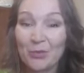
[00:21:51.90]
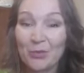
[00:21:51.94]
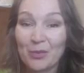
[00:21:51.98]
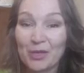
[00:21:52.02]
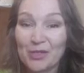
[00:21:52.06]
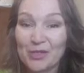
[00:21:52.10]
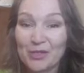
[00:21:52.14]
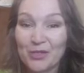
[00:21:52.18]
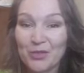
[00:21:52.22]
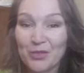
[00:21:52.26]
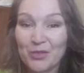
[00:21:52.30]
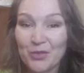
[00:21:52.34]

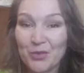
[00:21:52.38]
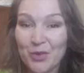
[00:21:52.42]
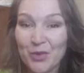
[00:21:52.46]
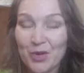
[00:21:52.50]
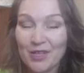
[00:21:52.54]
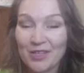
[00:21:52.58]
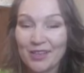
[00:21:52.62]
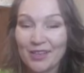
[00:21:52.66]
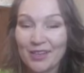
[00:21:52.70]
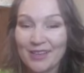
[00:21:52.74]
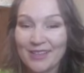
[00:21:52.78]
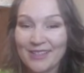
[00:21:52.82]
Please
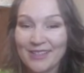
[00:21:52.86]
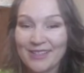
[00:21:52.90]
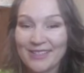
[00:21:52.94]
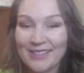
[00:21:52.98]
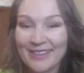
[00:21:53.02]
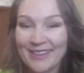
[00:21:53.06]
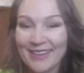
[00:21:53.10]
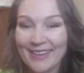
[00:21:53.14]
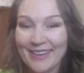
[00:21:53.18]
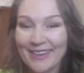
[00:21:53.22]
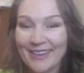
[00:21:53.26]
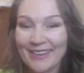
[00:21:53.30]
join us
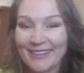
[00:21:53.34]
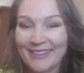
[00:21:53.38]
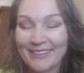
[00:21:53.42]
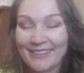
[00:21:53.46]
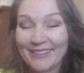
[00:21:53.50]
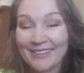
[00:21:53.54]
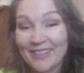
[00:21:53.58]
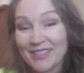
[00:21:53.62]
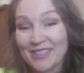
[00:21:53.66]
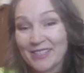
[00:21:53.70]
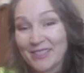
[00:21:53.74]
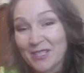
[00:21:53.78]

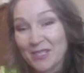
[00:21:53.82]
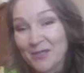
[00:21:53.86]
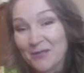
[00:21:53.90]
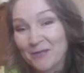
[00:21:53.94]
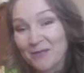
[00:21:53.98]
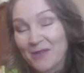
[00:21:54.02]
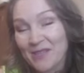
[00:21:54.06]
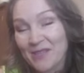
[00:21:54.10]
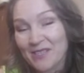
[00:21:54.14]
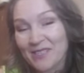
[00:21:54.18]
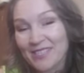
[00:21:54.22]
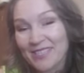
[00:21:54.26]
and let's have
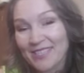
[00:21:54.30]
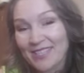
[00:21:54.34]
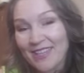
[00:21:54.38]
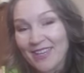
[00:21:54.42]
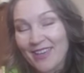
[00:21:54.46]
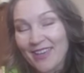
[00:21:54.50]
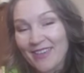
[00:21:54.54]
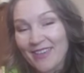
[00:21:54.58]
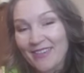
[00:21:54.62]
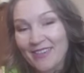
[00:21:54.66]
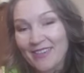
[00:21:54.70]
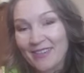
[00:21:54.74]
fun
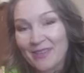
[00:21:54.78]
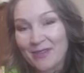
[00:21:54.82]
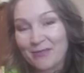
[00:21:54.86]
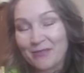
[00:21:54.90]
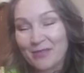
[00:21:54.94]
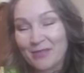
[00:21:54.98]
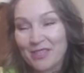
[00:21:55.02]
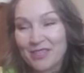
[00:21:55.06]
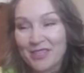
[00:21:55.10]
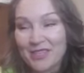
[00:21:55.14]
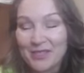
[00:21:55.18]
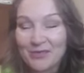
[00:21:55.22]
together,
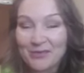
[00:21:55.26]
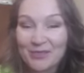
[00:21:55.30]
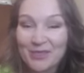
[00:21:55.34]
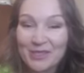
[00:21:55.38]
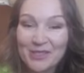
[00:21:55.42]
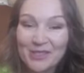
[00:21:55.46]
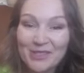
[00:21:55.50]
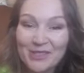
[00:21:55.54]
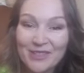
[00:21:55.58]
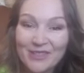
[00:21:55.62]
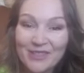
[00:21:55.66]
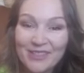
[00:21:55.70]
because when
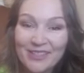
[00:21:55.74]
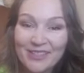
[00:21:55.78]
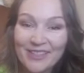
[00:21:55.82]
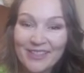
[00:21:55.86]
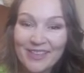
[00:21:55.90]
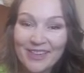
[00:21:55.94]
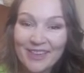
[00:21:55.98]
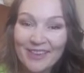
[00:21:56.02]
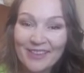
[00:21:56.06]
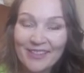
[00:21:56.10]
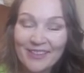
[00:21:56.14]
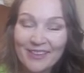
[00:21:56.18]
you do it
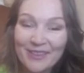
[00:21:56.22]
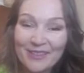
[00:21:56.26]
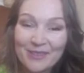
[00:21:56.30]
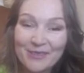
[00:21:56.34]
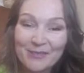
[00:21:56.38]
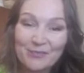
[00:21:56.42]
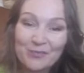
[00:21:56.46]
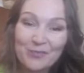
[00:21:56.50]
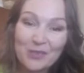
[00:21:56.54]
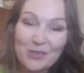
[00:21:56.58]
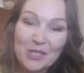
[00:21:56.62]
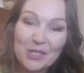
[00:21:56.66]

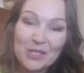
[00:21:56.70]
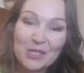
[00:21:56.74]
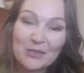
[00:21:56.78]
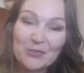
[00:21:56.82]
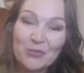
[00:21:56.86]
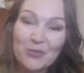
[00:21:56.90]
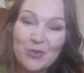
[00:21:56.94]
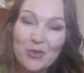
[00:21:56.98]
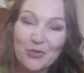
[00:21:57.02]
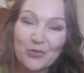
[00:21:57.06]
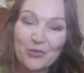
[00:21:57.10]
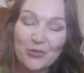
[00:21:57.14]
together, it's
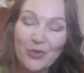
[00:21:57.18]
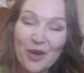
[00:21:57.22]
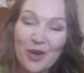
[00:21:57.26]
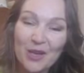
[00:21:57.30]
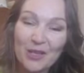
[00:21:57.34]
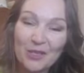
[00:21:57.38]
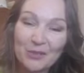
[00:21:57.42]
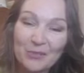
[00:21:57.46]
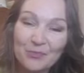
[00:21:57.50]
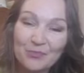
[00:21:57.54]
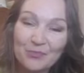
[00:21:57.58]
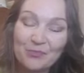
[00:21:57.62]
more
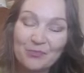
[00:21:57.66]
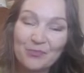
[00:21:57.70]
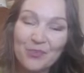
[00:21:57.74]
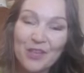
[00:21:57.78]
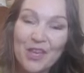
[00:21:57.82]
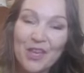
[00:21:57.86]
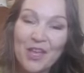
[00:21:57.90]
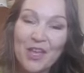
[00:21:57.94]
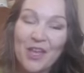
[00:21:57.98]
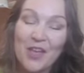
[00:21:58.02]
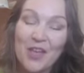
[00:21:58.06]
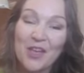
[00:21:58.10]
fun.
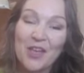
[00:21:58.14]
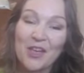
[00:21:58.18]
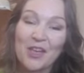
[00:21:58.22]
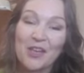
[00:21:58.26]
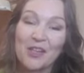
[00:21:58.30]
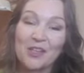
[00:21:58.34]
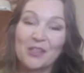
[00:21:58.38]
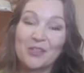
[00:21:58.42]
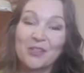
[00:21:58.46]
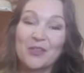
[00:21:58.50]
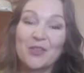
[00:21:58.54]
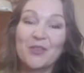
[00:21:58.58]

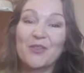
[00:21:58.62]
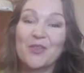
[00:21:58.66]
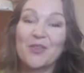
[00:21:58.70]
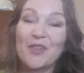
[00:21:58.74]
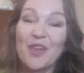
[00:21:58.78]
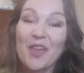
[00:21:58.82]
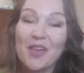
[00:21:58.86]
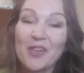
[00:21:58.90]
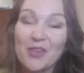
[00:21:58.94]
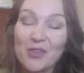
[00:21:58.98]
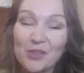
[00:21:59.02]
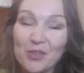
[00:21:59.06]
So
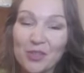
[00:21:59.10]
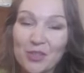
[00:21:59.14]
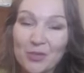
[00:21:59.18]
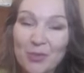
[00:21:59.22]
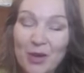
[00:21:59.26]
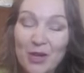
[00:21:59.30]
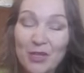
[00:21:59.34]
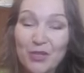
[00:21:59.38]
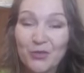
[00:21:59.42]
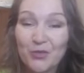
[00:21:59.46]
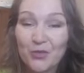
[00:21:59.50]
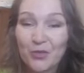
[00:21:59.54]
thank you so
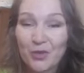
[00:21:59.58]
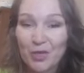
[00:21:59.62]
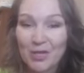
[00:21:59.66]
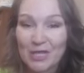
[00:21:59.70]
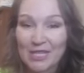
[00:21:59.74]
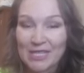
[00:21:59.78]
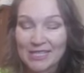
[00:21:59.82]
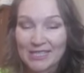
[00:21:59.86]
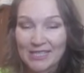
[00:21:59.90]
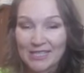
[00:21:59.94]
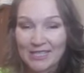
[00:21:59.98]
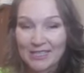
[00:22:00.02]
much for
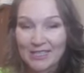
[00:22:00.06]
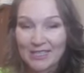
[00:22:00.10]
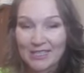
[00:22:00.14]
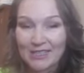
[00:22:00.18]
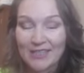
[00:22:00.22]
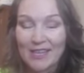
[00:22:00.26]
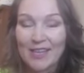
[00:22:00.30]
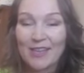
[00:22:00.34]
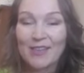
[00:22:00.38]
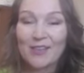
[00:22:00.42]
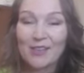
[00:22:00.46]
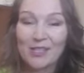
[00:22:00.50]

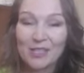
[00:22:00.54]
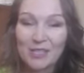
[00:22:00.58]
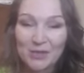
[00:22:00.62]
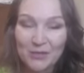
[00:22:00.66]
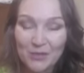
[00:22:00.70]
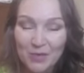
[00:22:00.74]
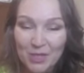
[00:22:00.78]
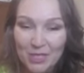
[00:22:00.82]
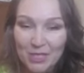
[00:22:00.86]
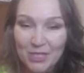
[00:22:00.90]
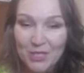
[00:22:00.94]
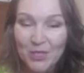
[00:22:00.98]
listening. This
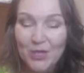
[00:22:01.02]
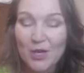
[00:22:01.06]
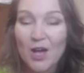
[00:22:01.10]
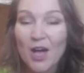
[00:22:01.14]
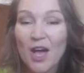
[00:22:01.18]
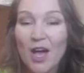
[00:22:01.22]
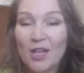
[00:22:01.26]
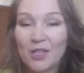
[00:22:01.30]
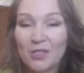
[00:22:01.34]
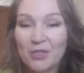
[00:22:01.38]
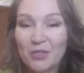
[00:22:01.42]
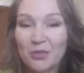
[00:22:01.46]
video
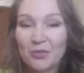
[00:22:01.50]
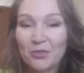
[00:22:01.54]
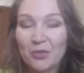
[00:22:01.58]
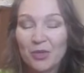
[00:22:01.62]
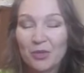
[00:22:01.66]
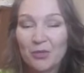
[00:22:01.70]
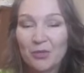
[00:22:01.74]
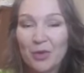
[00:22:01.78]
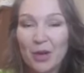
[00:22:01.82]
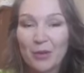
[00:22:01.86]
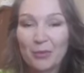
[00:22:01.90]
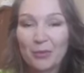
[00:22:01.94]
also
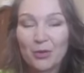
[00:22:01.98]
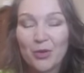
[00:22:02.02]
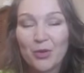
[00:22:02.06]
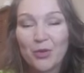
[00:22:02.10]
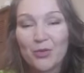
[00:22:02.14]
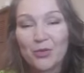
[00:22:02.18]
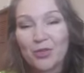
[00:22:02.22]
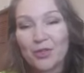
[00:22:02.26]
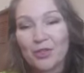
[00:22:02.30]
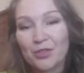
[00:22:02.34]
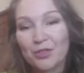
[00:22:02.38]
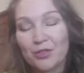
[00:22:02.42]
will be
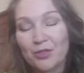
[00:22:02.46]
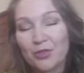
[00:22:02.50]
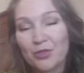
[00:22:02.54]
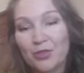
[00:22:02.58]
uploaded